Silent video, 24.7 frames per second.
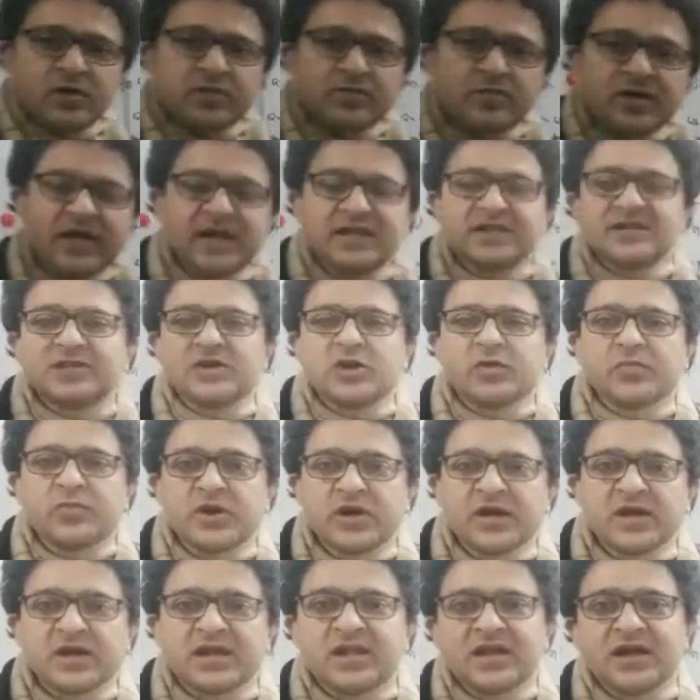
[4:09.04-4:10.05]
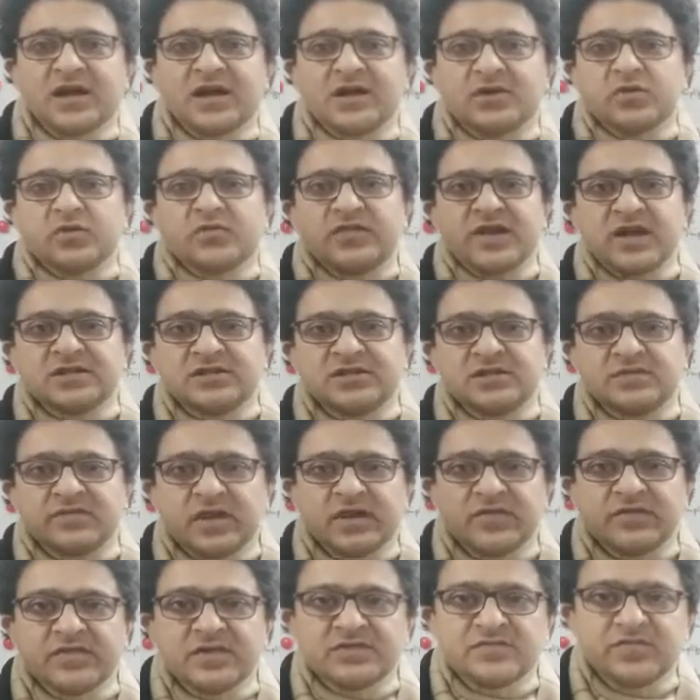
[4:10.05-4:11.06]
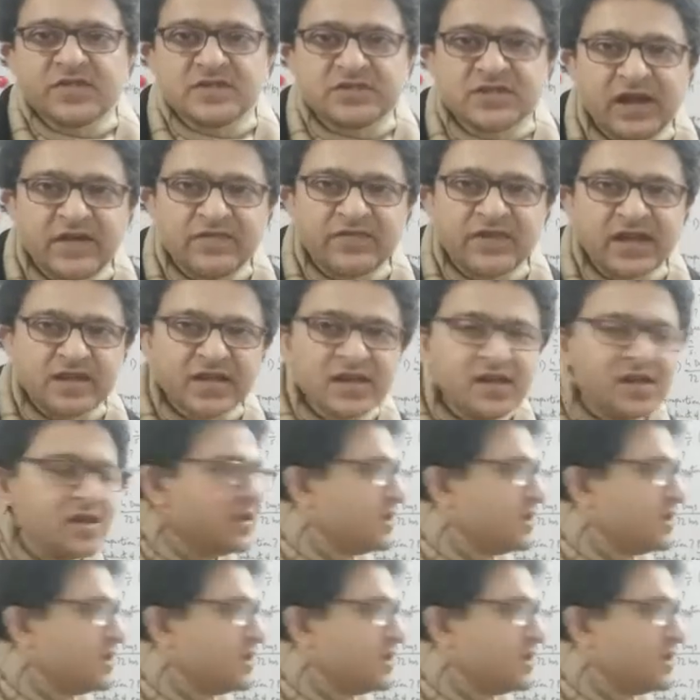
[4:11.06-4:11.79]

B and C upon D. There are two fractions which I have taken.